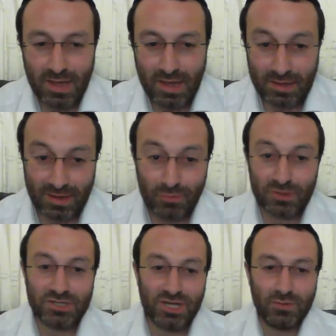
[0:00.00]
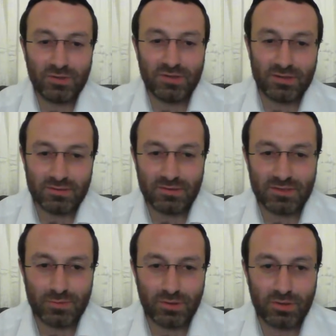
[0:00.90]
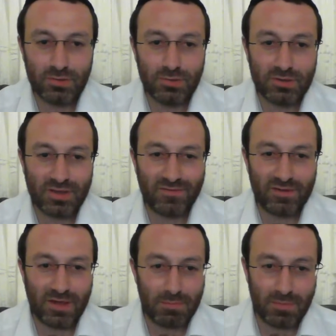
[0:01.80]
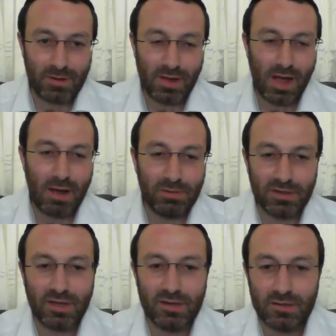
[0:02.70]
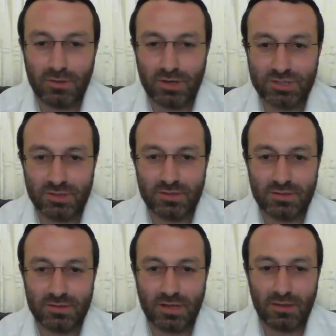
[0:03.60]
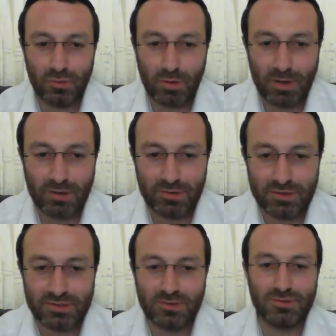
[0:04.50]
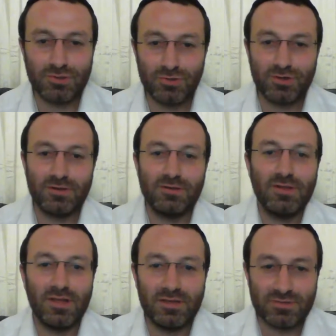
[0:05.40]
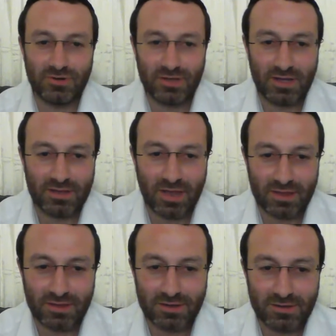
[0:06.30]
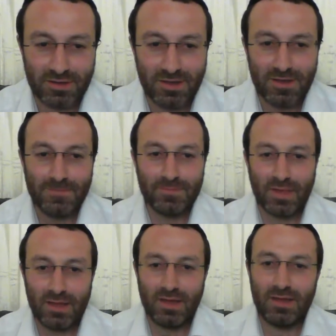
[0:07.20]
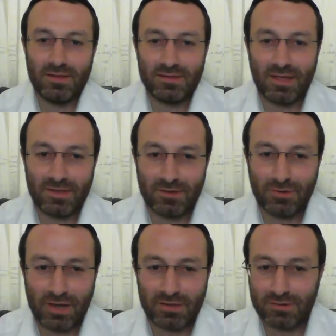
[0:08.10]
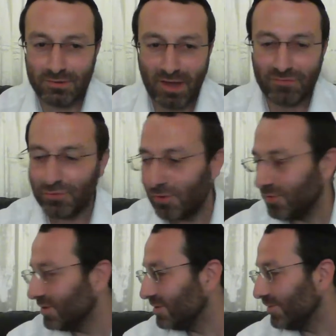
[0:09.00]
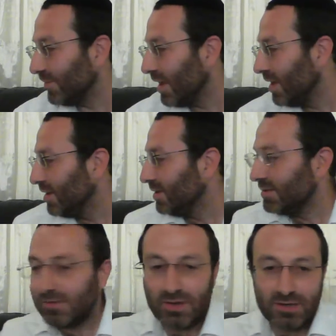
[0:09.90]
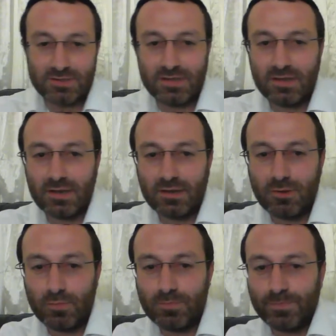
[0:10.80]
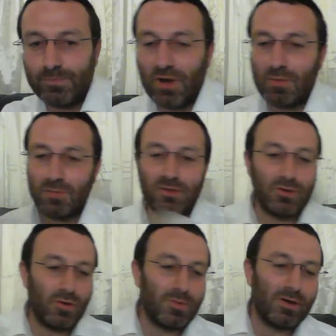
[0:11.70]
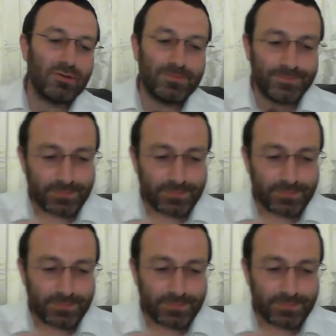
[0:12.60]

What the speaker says: And I want to share this with you, and I feel I'm obligated to actually tell you about this because you're an Israelite ethnically, and I think you have to know this. So here's the thing: you probably know about